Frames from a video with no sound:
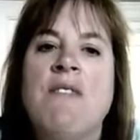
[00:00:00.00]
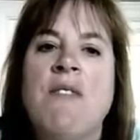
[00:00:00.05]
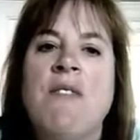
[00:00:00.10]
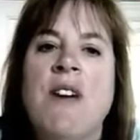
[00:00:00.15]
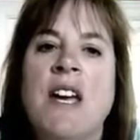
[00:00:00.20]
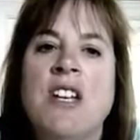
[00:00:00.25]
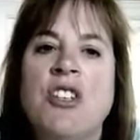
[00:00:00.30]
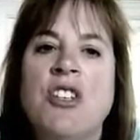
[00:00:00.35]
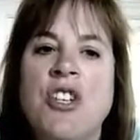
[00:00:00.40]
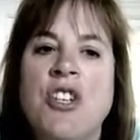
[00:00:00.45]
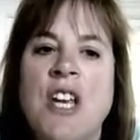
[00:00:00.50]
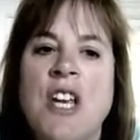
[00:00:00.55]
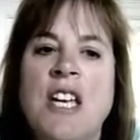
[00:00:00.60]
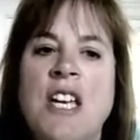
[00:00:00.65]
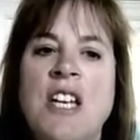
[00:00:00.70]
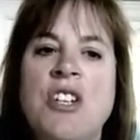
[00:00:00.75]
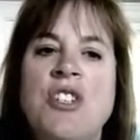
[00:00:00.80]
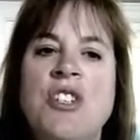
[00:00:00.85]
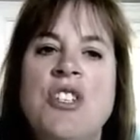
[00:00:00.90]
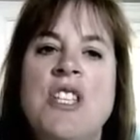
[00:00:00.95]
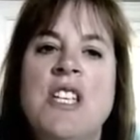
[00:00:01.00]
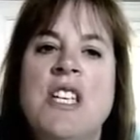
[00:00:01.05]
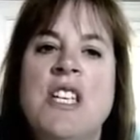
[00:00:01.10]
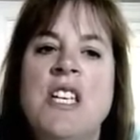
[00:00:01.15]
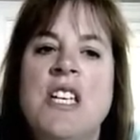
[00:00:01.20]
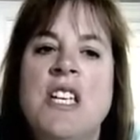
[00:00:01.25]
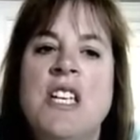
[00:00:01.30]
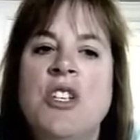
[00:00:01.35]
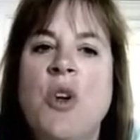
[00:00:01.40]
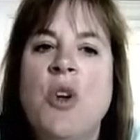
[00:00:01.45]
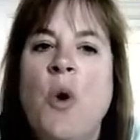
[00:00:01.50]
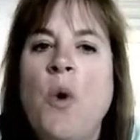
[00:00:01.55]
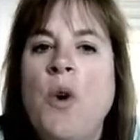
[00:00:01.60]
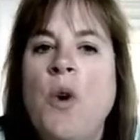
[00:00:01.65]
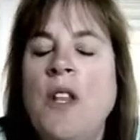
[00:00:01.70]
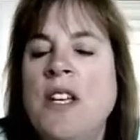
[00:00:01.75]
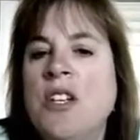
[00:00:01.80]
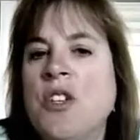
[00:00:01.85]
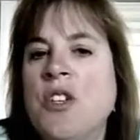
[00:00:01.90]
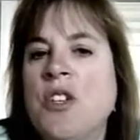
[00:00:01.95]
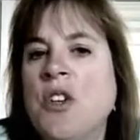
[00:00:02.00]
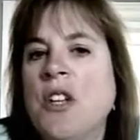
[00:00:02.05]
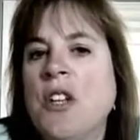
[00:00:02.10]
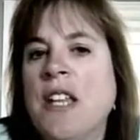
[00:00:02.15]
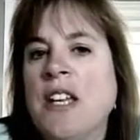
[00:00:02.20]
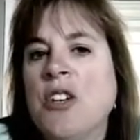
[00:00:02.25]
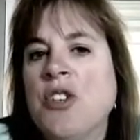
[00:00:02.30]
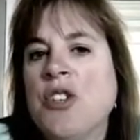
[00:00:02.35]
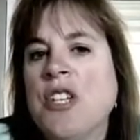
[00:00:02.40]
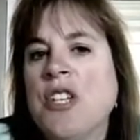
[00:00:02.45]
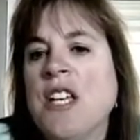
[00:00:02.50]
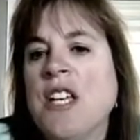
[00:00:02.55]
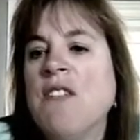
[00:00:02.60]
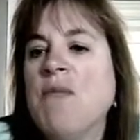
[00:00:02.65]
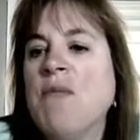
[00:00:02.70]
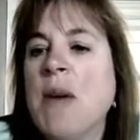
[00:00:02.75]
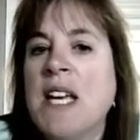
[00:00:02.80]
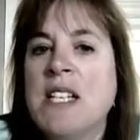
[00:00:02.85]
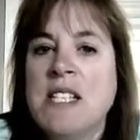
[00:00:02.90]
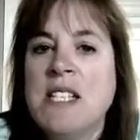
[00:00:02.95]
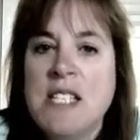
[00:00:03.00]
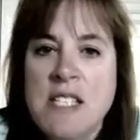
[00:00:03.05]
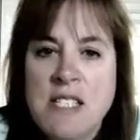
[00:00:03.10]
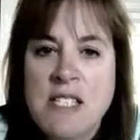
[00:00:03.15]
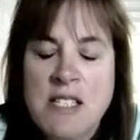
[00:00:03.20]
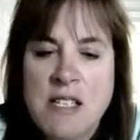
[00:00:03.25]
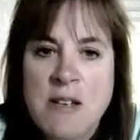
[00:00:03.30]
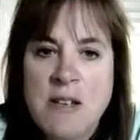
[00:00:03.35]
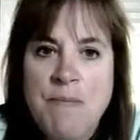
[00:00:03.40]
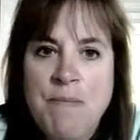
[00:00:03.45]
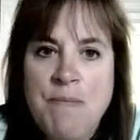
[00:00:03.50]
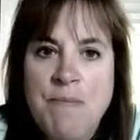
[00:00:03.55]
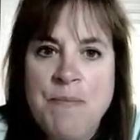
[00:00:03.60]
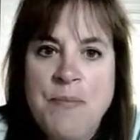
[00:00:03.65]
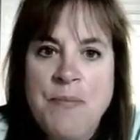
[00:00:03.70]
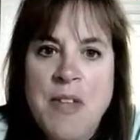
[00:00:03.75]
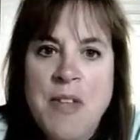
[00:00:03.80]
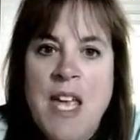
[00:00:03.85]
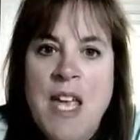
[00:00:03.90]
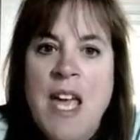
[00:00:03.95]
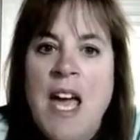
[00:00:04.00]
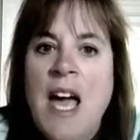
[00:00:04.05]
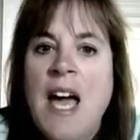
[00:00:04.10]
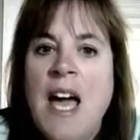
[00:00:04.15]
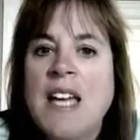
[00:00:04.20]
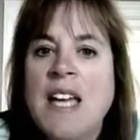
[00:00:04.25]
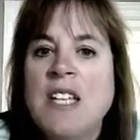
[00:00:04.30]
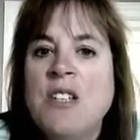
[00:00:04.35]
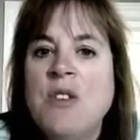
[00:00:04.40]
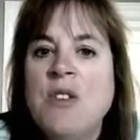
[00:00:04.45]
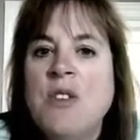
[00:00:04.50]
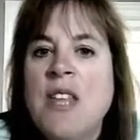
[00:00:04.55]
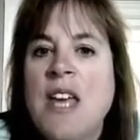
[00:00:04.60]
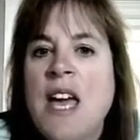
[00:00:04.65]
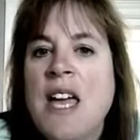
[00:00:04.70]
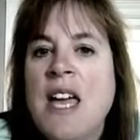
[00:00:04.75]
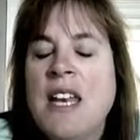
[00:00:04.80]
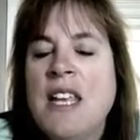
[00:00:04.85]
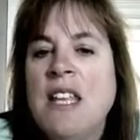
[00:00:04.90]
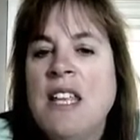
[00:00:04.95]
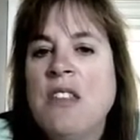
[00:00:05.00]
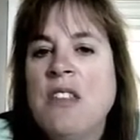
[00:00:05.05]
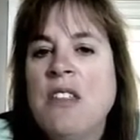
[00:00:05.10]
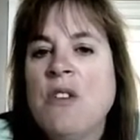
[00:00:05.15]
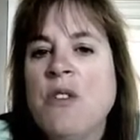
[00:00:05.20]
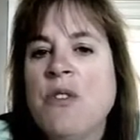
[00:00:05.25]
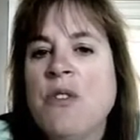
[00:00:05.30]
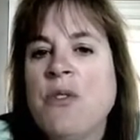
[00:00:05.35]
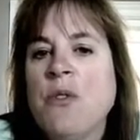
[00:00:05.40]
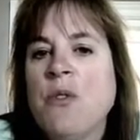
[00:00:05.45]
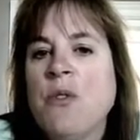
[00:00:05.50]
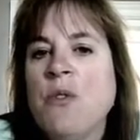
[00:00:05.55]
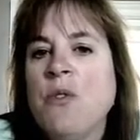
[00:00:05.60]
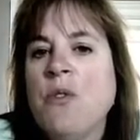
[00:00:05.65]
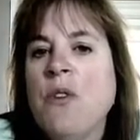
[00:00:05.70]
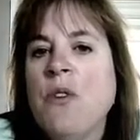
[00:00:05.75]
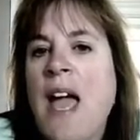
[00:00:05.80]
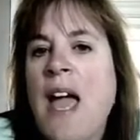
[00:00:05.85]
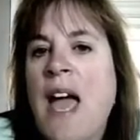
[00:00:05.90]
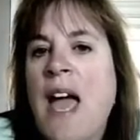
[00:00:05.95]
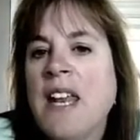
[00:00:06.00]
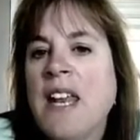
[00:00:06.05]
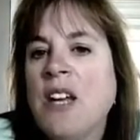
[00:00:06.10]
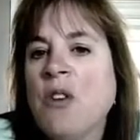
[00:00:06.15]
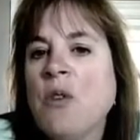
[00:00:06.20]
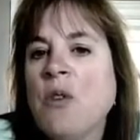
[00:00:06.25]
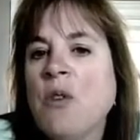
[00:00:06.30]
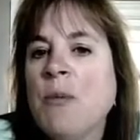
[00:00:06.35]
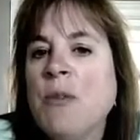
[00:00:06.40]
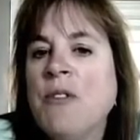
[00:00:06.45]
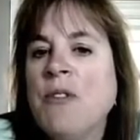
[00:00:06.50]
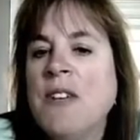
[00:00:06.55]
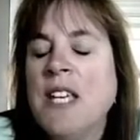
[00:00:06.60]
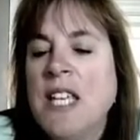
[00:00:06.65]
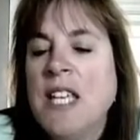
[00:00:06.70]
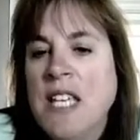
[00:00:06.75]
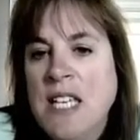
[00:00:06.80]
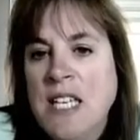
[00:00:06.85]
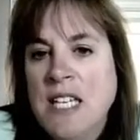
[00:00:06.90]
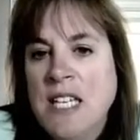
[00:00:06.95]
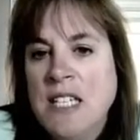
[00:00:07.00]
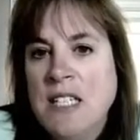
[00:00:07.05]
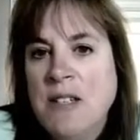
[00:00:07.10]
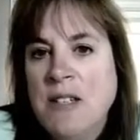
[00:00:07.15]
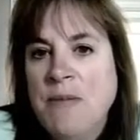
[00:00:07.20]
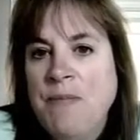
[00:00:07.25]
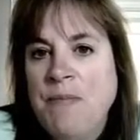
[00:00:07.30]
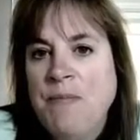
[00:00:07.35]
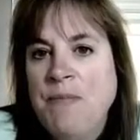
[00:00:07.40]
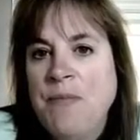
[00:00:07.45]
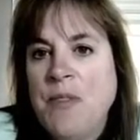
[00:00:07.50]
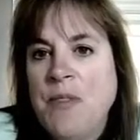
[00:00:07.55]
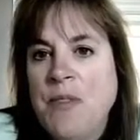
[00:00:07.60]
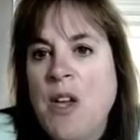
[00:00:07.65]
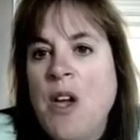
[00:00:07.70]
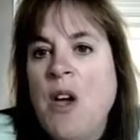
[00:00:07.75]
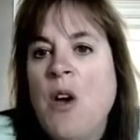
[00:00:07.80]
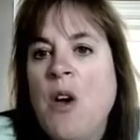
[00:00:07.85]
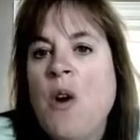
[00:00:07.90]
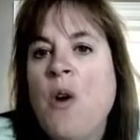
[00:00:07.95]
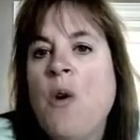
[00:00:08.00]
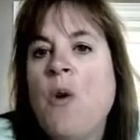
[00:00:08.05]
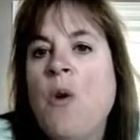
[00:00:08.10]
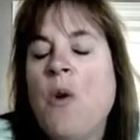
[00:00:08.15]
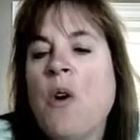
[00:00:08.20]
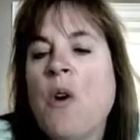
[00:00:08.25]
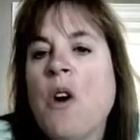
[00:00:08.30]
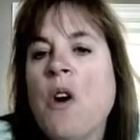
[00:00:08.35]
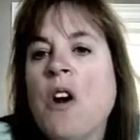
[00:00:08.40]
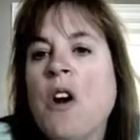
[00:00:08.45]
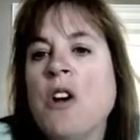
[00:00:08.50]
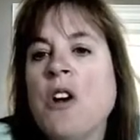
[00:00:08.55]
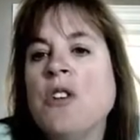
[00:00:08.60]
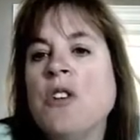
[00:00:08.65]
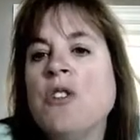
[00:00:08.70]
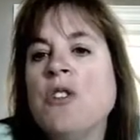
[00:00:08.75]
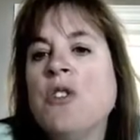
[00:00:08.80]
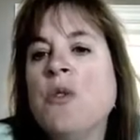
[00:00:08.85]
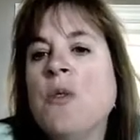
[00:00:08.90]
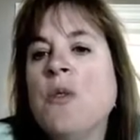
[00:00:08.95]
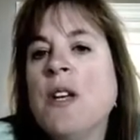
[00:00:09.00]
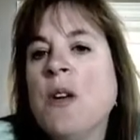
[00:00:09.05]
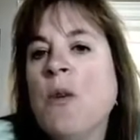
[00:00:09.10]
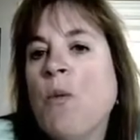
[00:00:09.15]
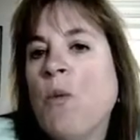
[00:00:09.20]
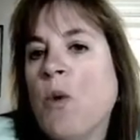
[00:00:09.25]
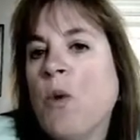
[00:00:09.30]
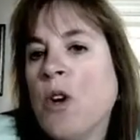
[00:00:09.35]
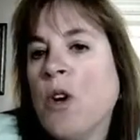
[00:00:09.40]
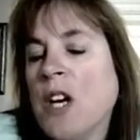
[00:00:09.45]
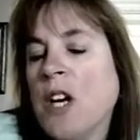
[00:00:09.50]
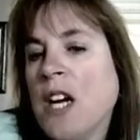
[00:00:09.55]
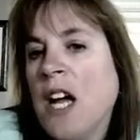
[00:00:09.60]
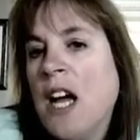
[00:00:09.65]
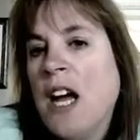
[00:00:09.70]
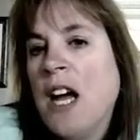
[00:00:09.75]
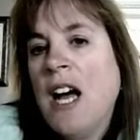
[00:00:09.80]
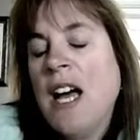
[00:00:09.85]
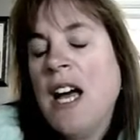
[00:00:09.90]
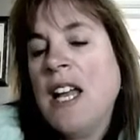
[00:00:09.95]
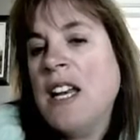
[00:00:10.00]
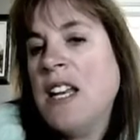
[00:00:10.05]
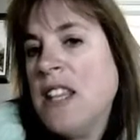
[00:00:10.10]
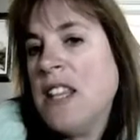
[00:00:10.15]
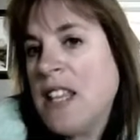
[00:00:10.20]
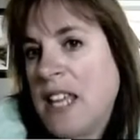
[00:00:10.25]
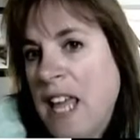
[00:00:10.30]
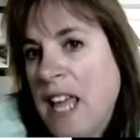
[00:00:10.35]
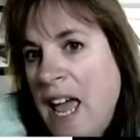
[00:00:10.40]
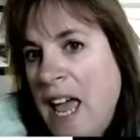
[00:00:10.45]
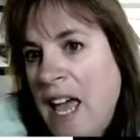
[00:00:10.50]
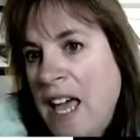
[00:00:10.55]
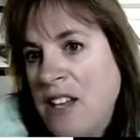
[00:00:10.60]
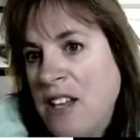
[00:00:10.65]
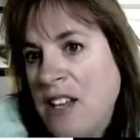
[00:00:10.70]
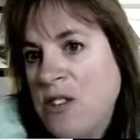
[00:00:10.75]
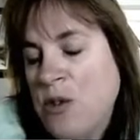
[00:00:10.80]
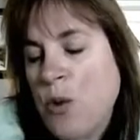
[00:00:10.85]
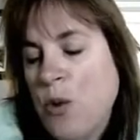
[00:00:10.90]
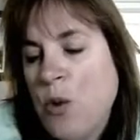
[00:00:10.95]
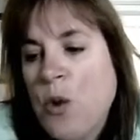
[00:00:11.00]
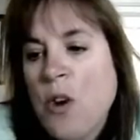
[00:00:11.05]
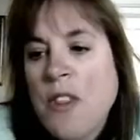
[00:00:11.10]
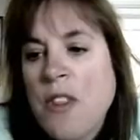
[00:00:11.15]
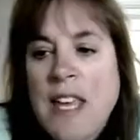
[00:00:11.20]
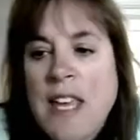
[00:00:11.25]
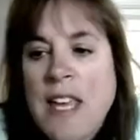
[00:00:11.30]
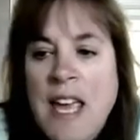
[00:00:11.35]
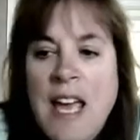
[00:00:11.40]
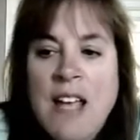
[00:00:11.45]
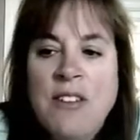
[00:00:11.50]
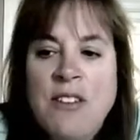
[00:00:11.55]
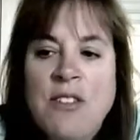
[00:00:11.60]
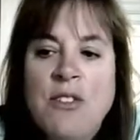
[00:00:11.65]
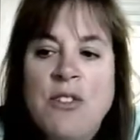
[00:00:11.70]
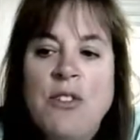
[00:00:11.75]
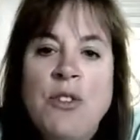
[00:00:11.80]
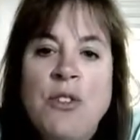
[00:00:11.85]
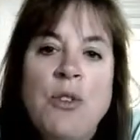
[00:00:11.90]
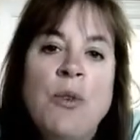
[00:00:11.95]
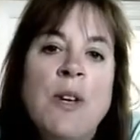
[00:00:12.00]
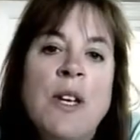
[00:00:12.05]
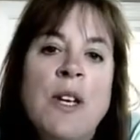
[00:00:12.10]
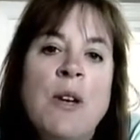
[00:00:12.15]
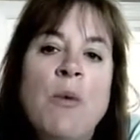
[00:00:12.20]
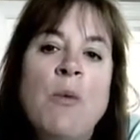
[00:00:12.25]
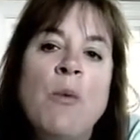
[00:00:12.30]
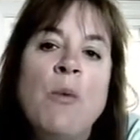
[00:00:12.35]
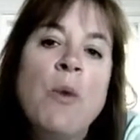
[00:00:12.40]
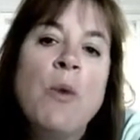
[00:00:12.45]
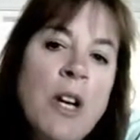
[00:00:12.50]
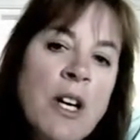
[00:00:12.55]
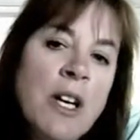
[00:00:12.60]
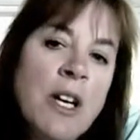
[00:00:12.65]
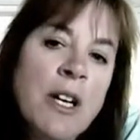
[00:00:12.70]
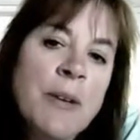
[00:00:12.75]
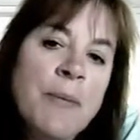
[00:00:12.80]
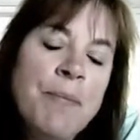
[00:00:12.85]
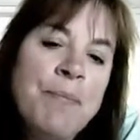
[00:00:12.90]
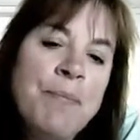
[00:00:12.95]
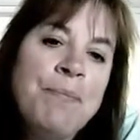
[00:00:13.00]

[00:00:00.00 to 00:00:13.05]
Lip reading: if I change the total internal energy of my system, I do that either through adding or removing heat, or doing work on the gas, or the gas doing work.